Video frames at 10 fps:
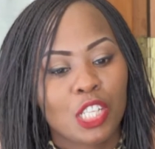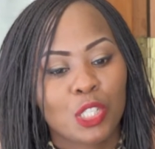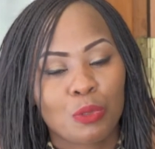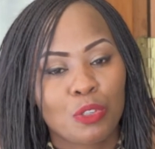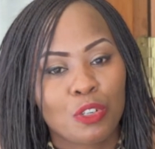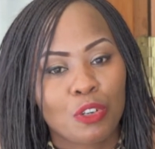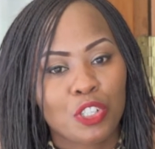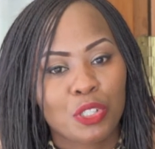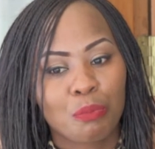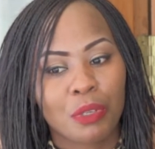there should
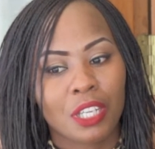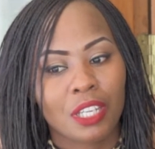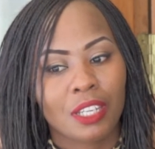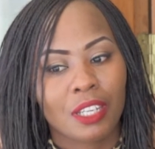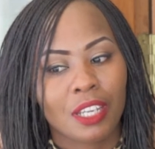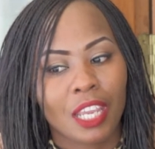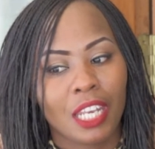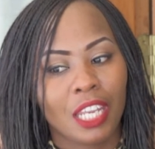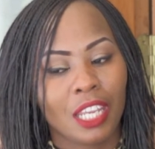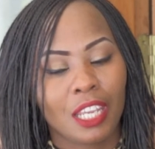not be
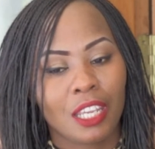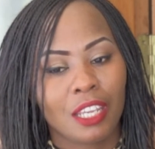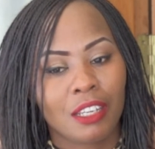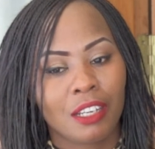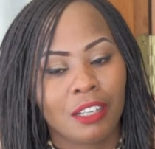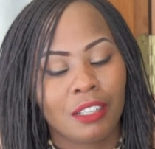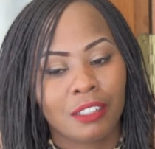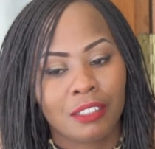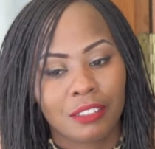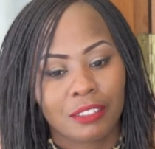any.
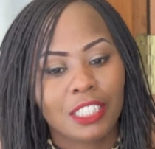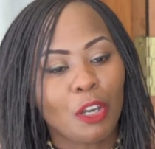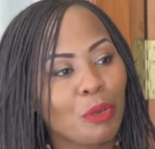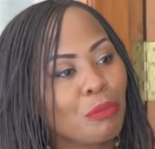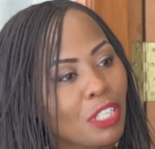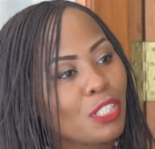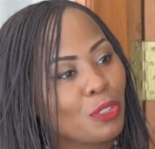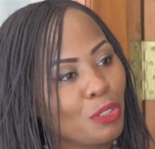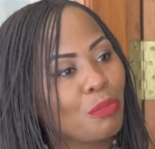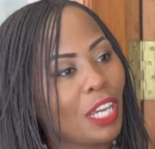Women
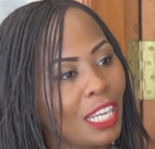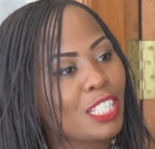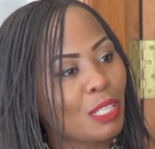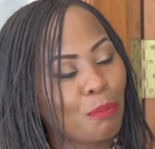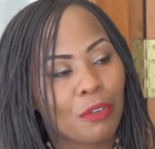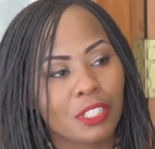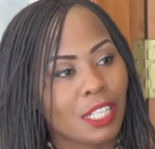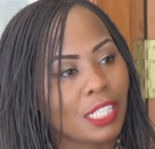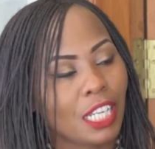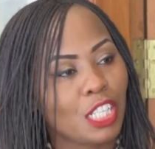should, I guess, support
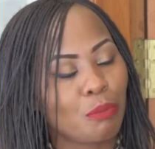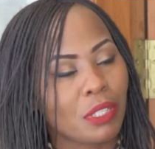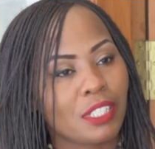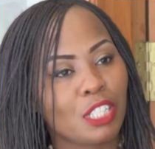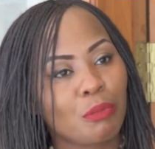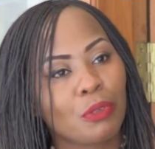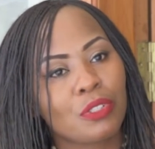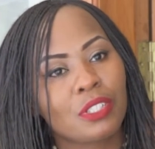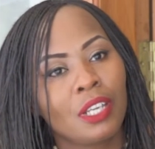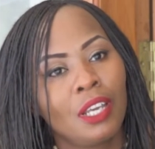that 100%,
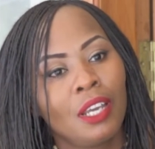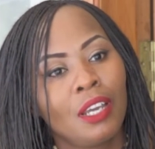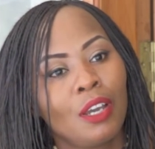because